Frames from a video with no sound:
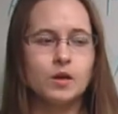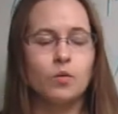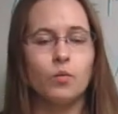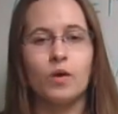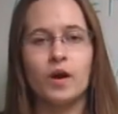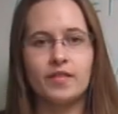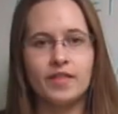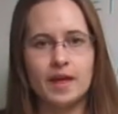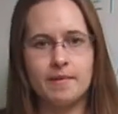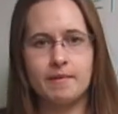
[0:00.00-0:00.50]

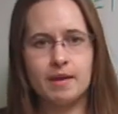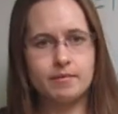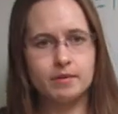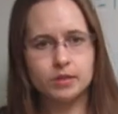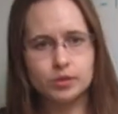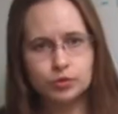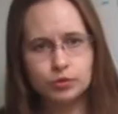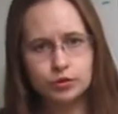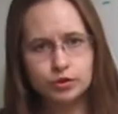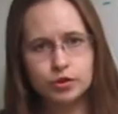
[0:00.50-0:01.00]
While that may be
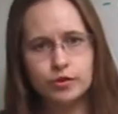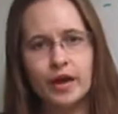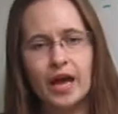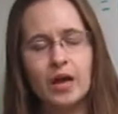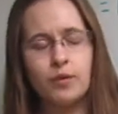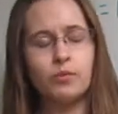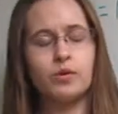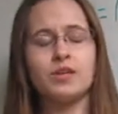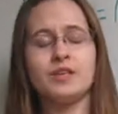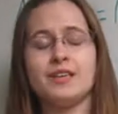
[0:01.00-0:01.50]
true,
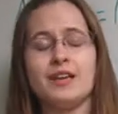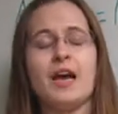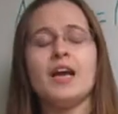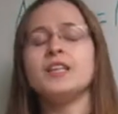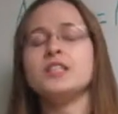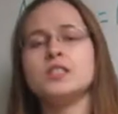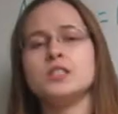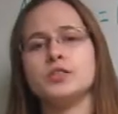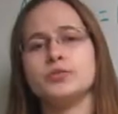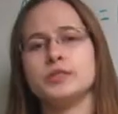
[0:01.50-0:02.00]
I would
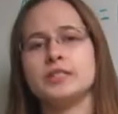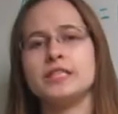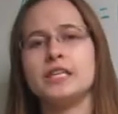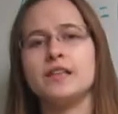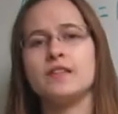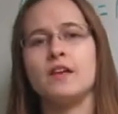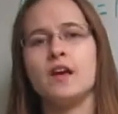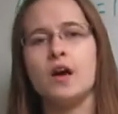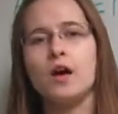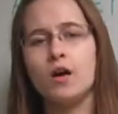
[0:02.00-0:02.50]
not agree
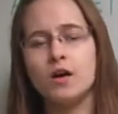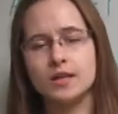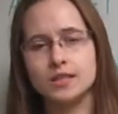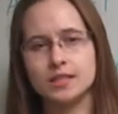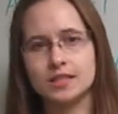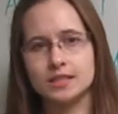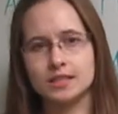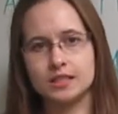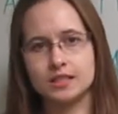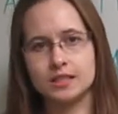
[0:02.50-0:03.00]
that all
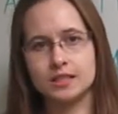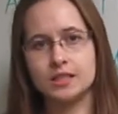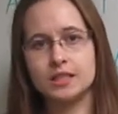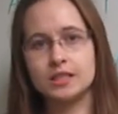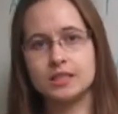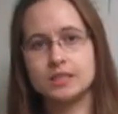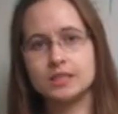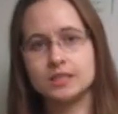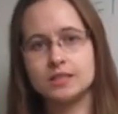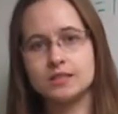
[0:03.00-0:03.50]
sin
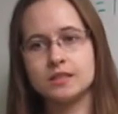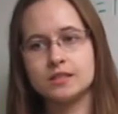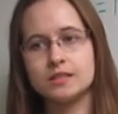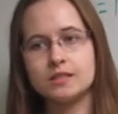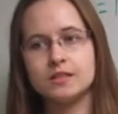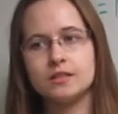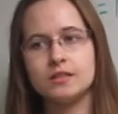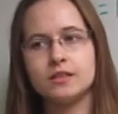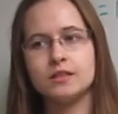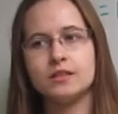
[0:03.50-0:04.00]

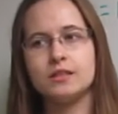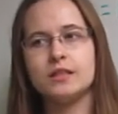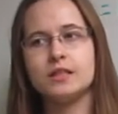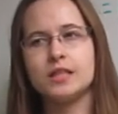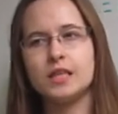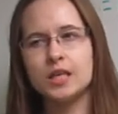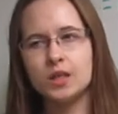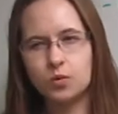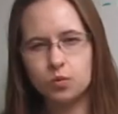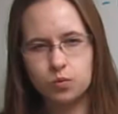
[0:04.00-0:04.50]
is
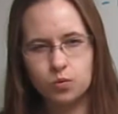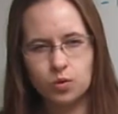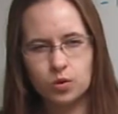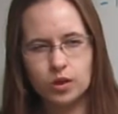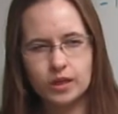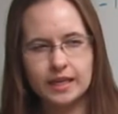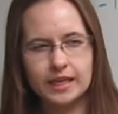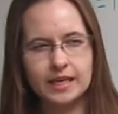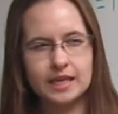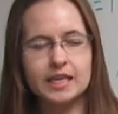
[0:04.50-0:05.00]

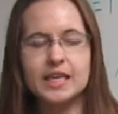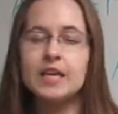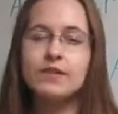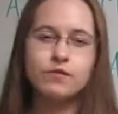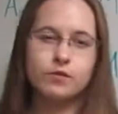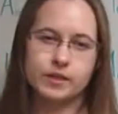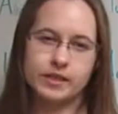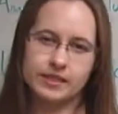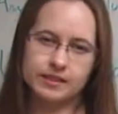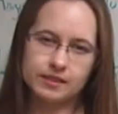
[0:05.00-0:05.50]
equal in
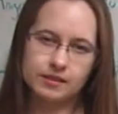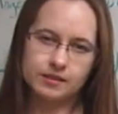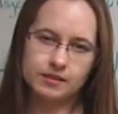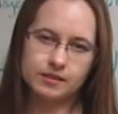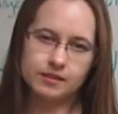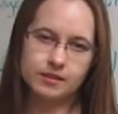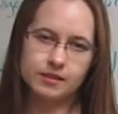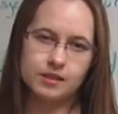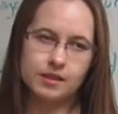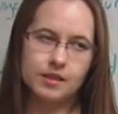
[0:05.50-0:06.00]

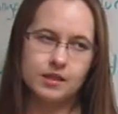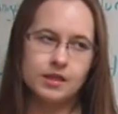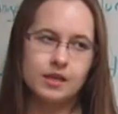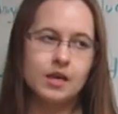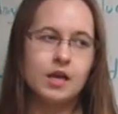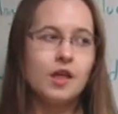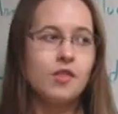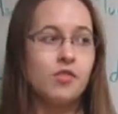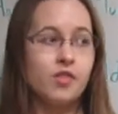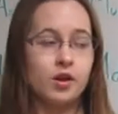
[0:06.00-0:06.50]
evilness.
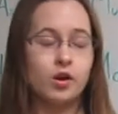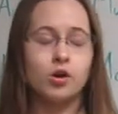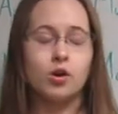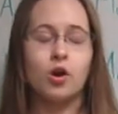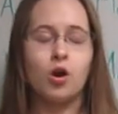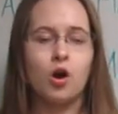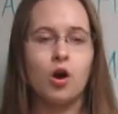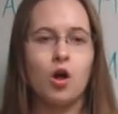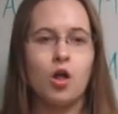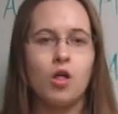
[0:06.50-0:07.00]
They are
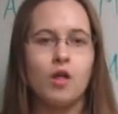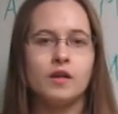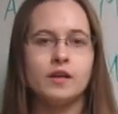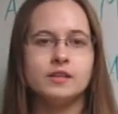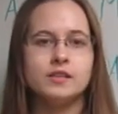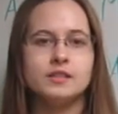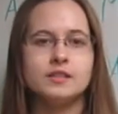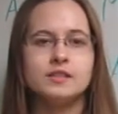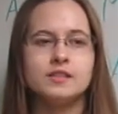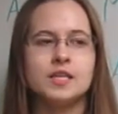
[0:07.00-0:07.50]
all
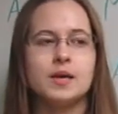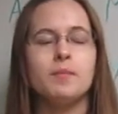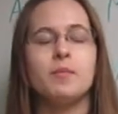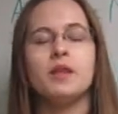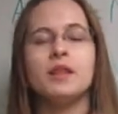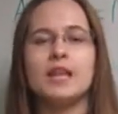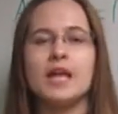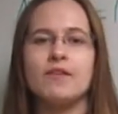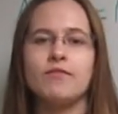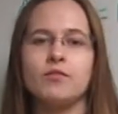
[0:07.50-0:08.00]

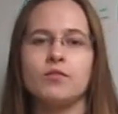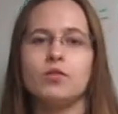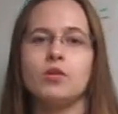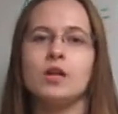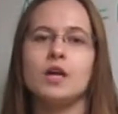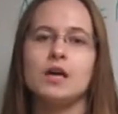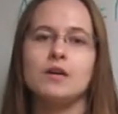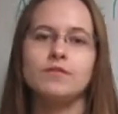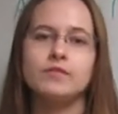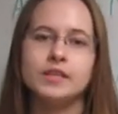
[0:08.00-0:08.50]
some
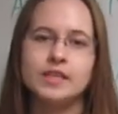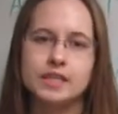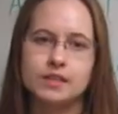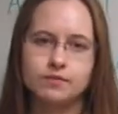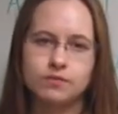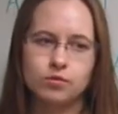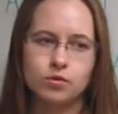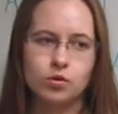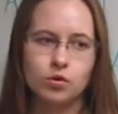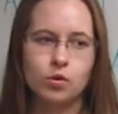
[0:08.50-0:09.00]
level of
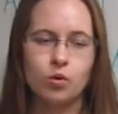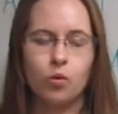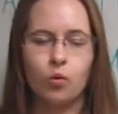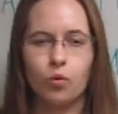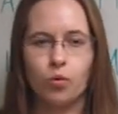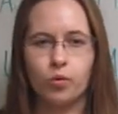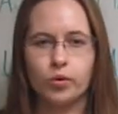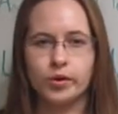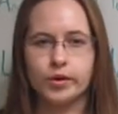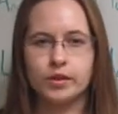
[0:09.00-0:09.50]
evil
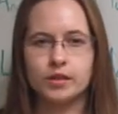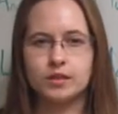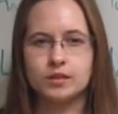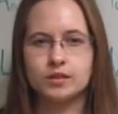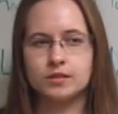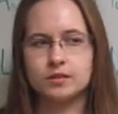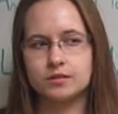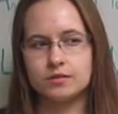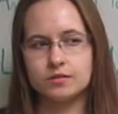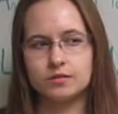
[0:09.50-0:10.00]
or
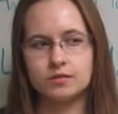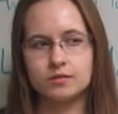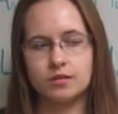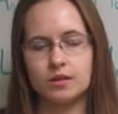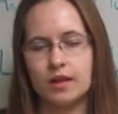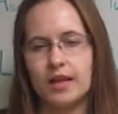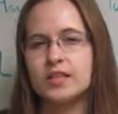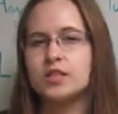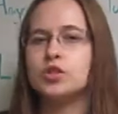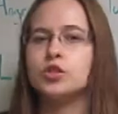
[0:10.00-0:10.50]

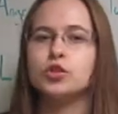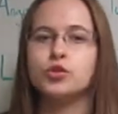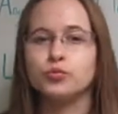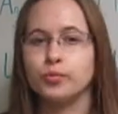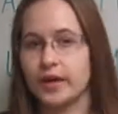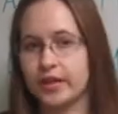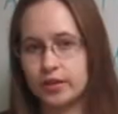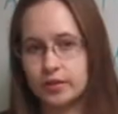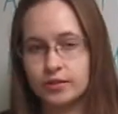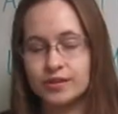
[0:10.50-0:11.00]
lesser
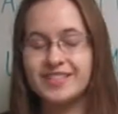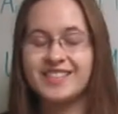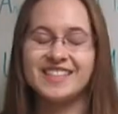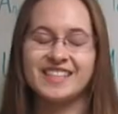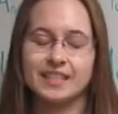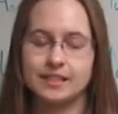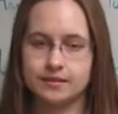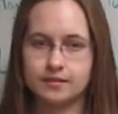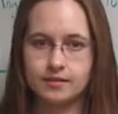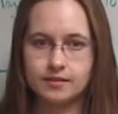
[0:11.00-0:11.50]
greater
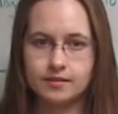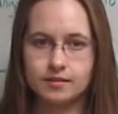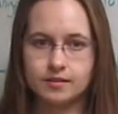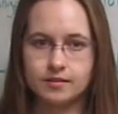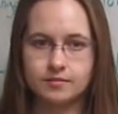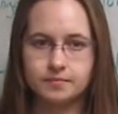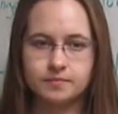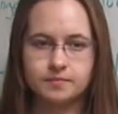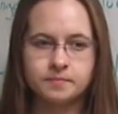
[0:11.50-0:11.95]
sins.